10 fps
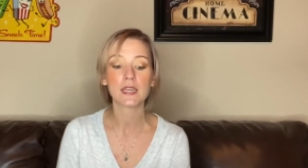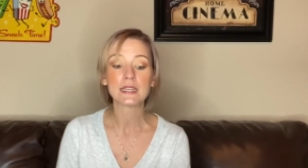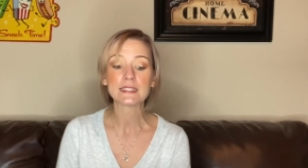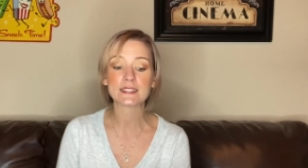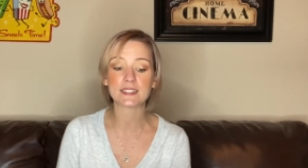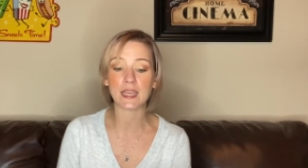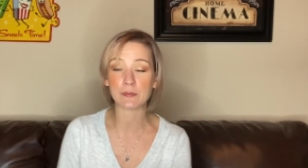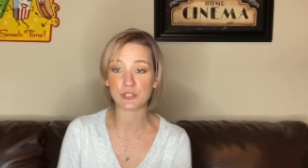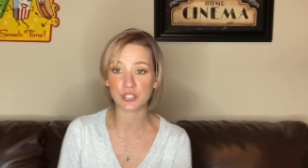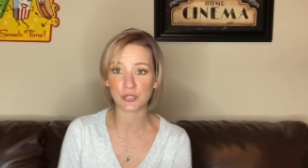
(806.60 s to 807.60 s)

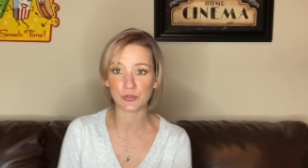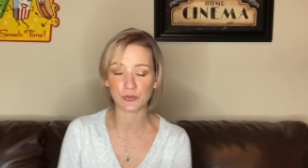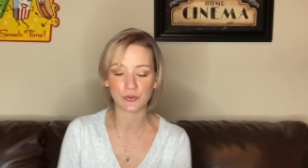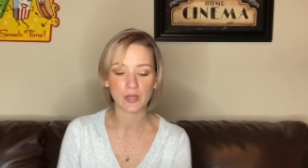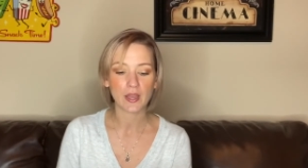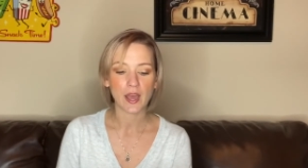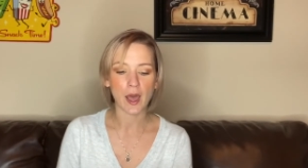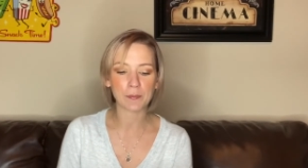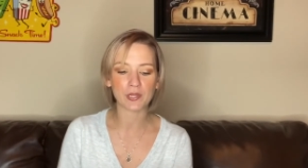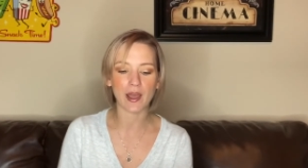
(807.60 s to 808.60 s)
Step two,
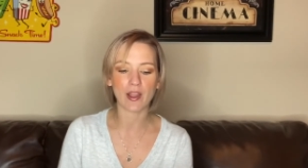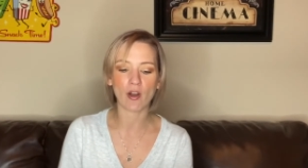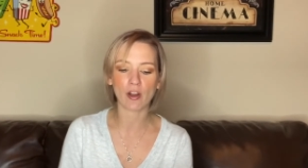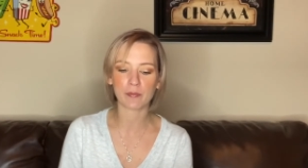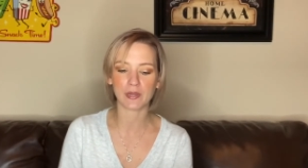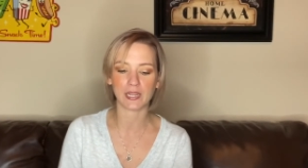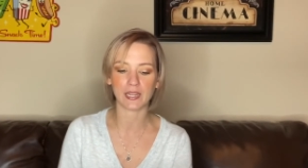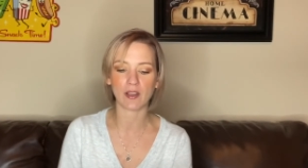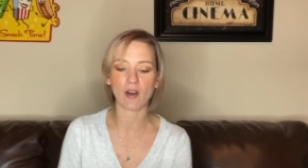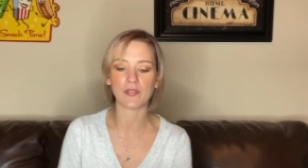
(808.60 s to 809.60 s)
apply
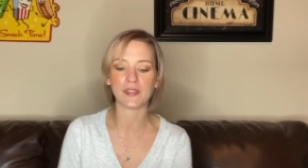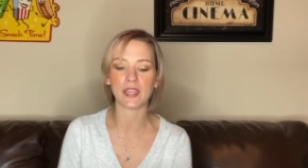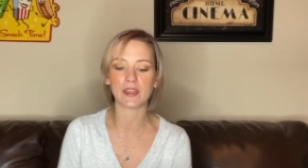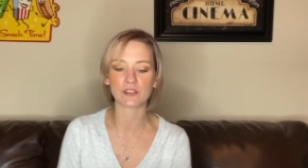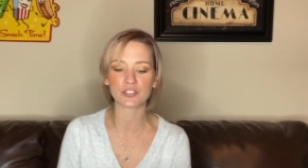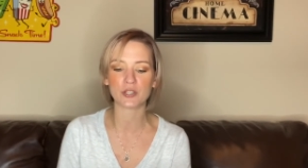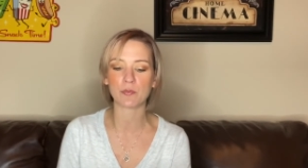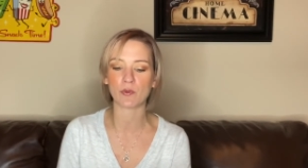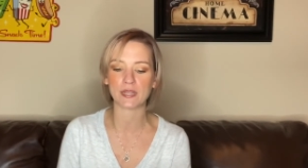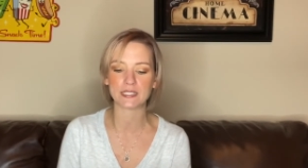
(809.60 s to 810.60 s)
harmony on the energy
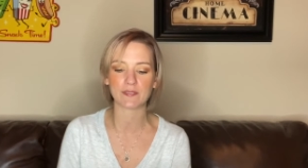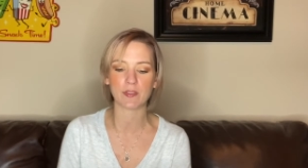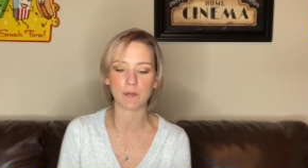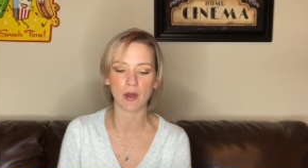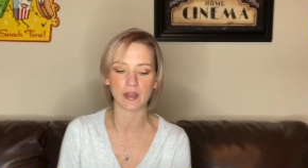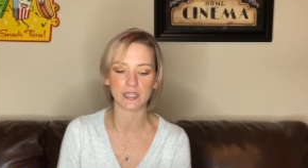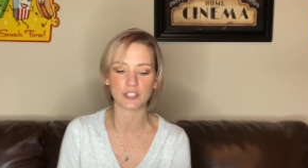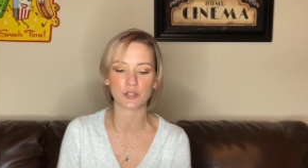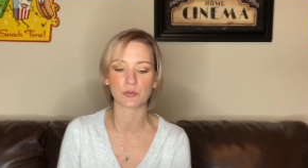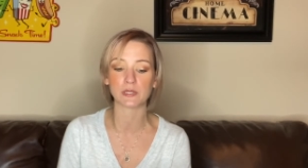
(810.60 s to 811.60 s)
points of the body
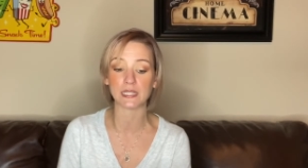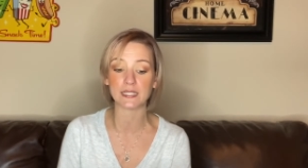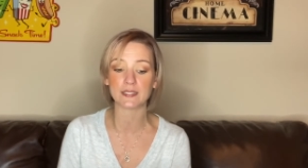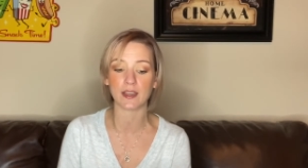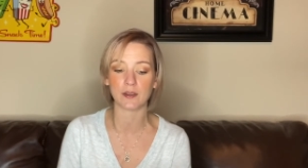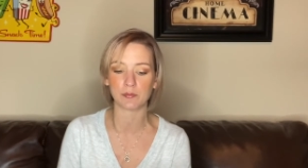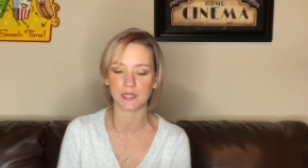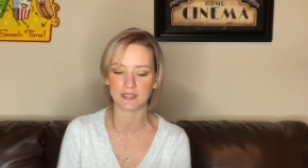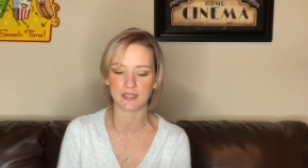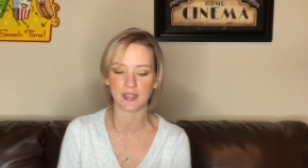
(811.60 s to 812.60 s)
to release
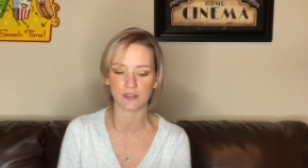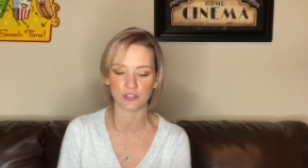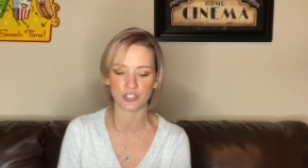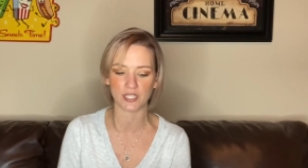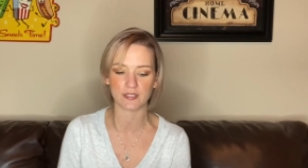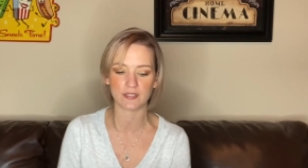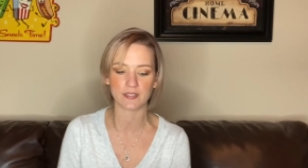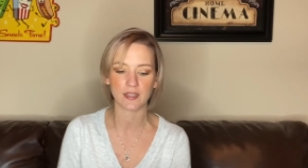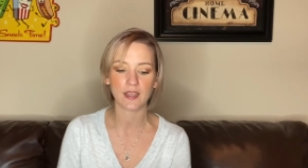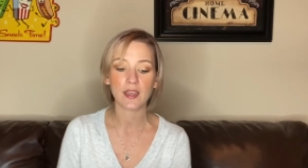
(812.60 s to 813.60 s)
unpleasant energies.
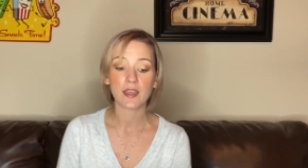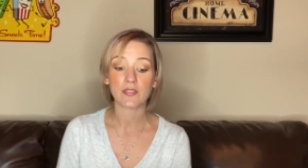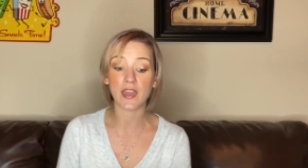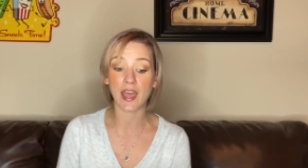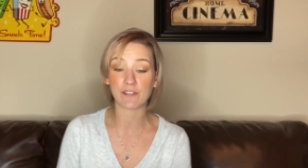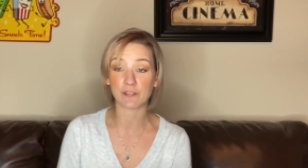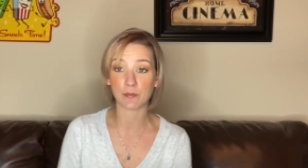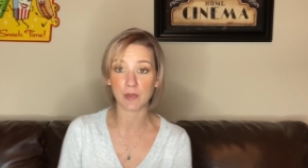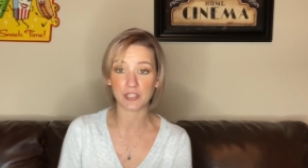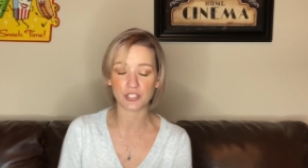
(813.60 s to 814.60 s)
The
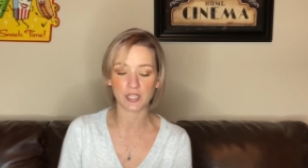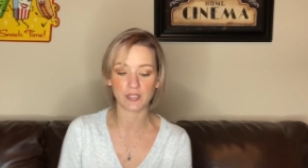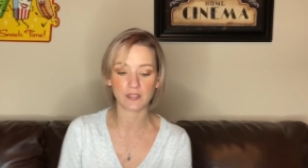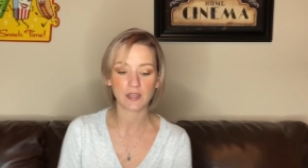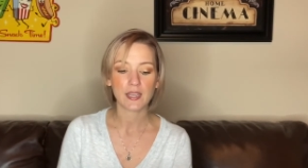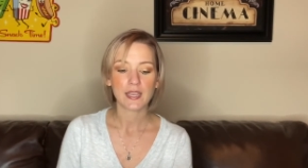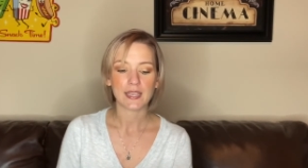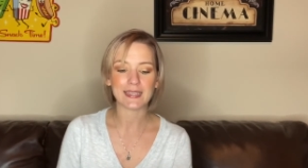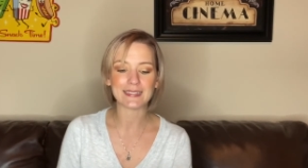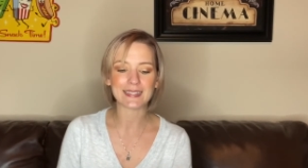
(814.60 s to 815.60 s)
affirmation
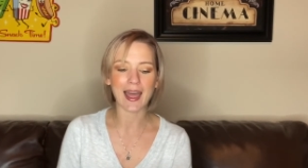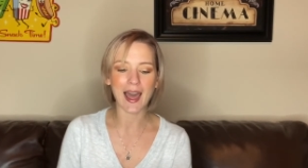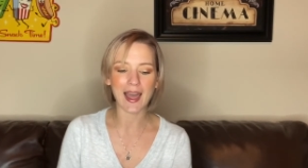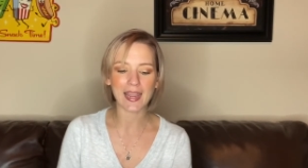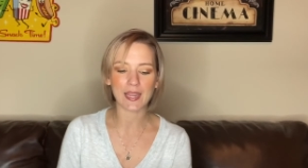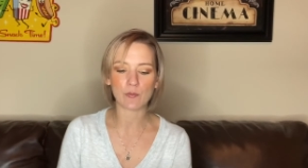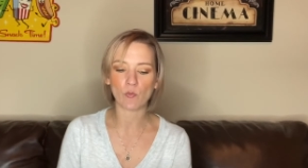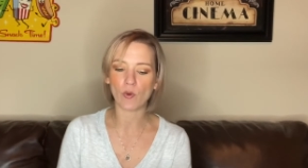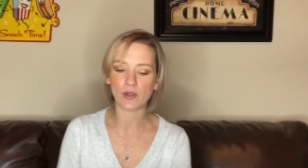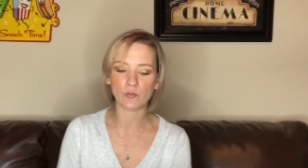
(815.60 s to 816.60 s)
is I
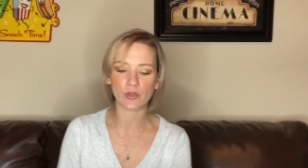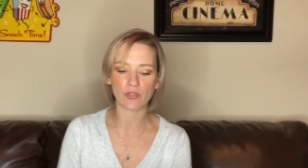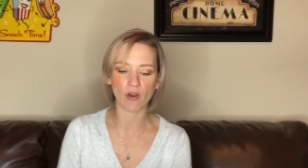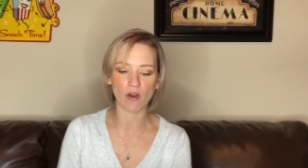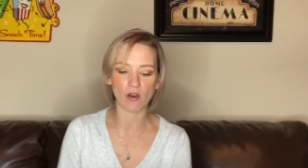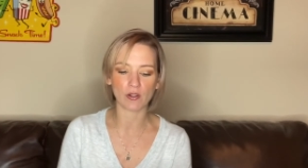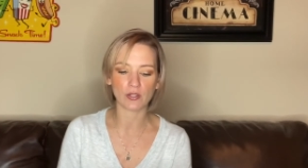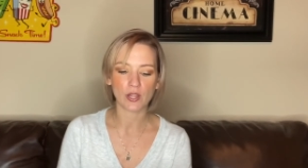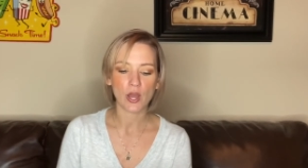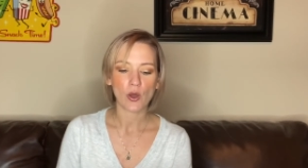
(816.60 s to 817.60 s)
am one with
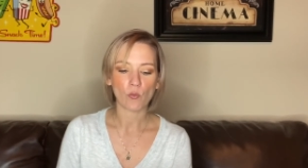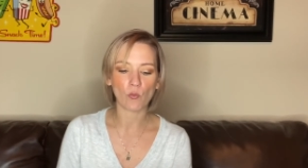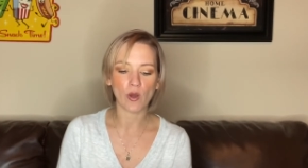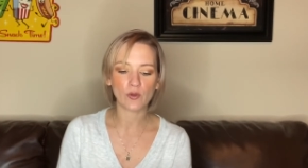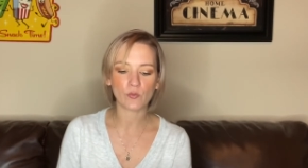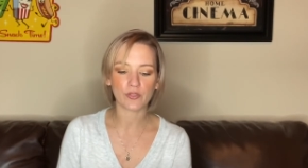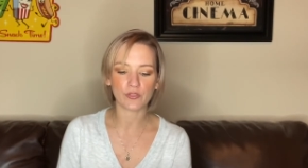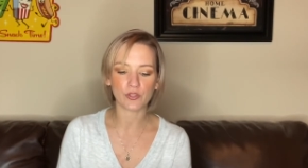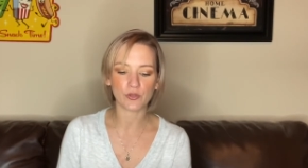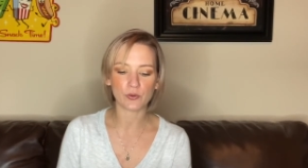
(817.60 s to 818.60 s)
all, one with
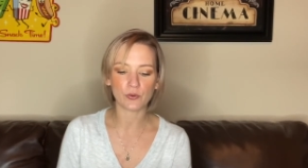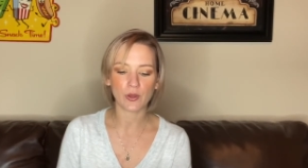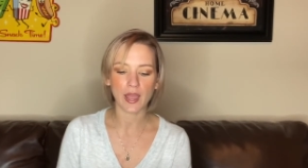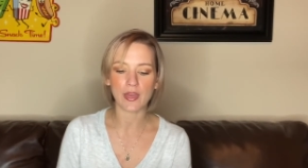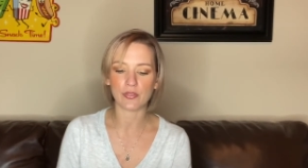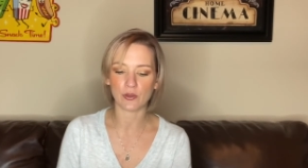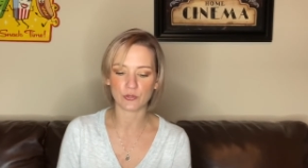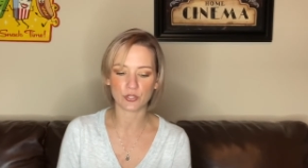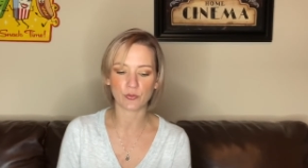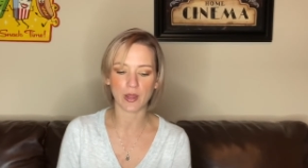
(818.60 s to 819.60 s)
you and
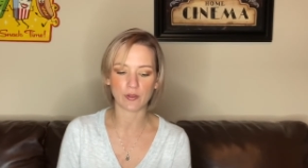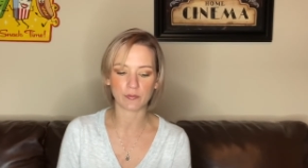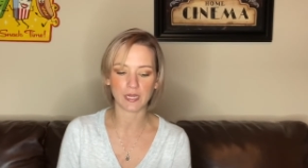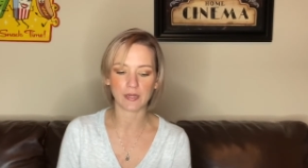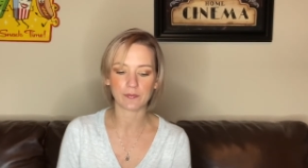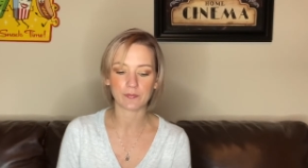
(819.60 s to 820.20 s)
those around me.